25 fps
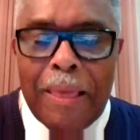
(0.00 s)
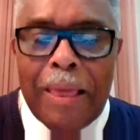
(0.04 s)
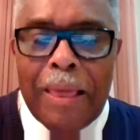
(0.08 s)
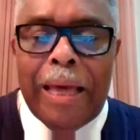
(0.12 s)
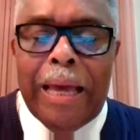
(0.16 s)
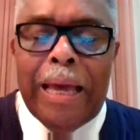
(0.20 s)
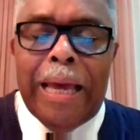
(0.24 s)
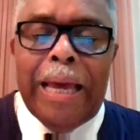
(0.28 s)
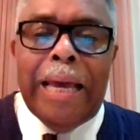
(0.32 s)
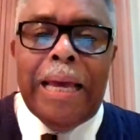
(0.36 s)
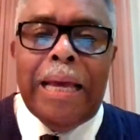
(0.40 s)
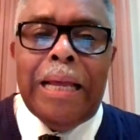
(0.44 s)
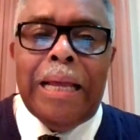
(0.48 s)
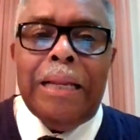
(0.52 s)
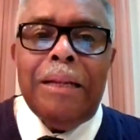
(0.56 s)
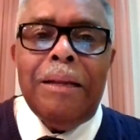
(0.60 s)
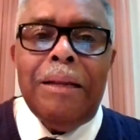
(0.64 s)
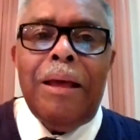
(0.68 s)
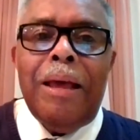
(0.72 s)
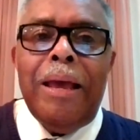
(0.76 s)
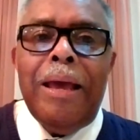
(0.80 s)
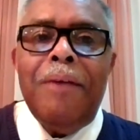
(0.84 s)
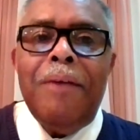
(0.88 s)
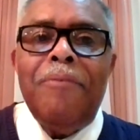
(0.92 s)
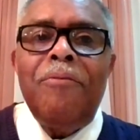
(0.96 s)
And
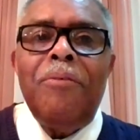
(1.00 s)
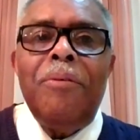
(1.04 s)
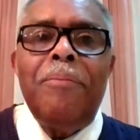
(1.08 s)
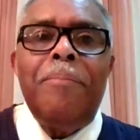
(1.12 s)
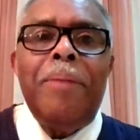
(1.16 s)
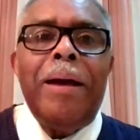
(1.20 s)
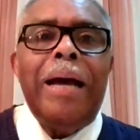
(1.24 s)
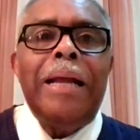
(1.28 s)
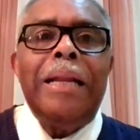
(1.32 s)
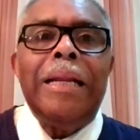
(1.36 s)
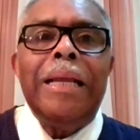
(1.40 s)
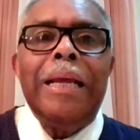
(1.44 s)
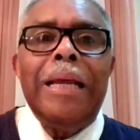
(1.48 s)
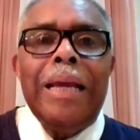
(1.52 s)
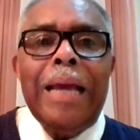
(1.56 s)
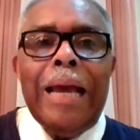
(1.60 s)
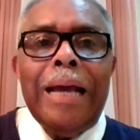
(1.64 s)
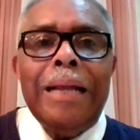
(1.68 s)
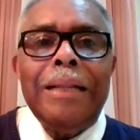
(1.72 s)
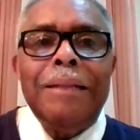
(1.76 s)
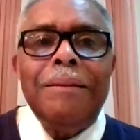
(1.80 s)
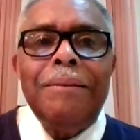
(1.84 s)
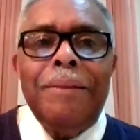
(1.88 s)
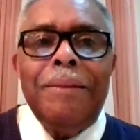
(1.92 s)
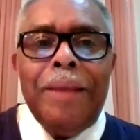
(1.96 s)
everybody
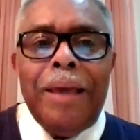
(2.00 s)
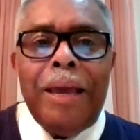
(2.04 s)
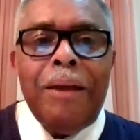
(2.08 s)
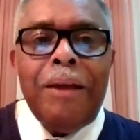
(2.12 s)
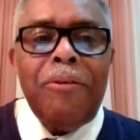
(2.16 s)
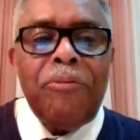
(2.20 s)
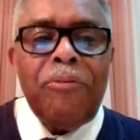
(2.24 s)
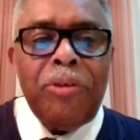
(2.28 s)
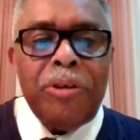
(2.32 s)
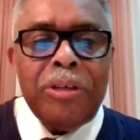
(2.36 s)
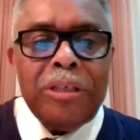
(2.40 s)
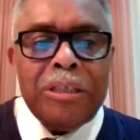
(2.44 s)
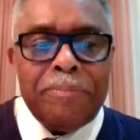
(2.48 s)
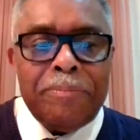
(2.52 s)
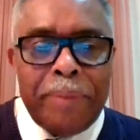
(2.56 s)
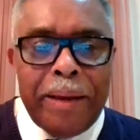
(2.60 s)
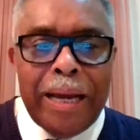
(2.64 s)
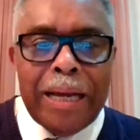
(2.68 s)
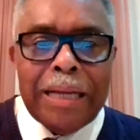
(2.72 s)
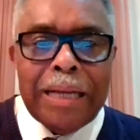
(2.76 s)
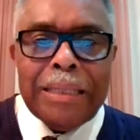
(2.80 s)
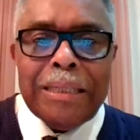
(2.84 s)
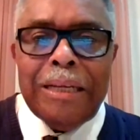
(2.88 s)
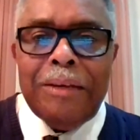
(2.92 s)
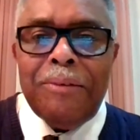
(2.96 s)
got their
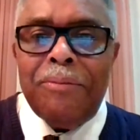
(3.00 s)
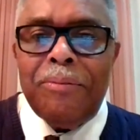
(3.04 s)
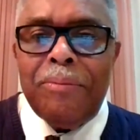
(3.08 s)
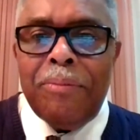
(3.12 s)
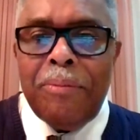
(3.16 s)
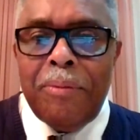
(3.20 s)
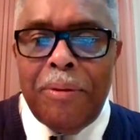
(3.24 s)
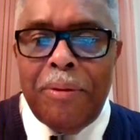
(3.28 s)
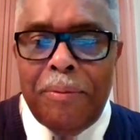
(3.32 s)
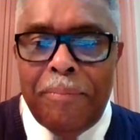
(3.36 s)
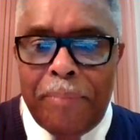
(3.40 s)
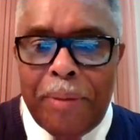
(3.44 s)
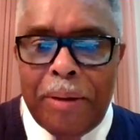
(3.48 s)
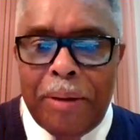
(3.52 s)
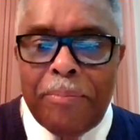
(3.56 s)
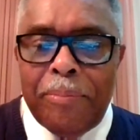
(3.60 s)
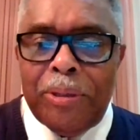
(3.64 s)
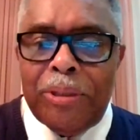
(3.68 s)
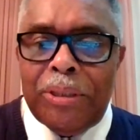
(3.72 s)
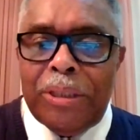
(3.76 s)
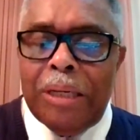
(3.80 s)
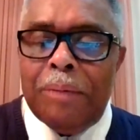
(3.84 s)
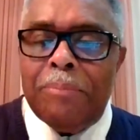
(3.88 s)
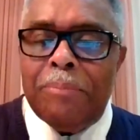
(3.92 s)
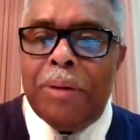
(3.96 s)
respective
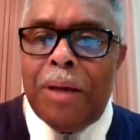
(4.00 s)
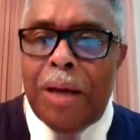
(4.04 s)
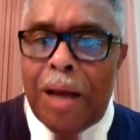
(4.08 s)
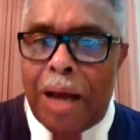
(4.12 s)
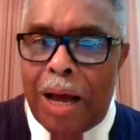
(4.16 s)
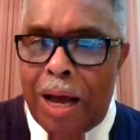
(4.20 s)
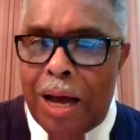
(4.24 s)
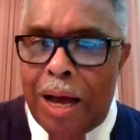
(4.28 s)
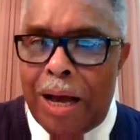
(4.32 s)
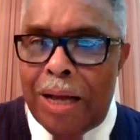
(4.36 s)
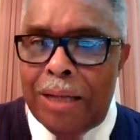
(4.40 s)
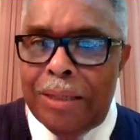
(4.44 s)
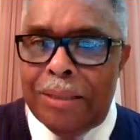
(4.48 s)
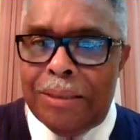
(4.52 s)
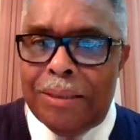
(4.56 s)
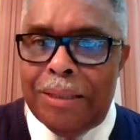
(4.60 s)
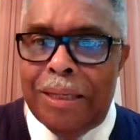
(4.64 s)
membership cards.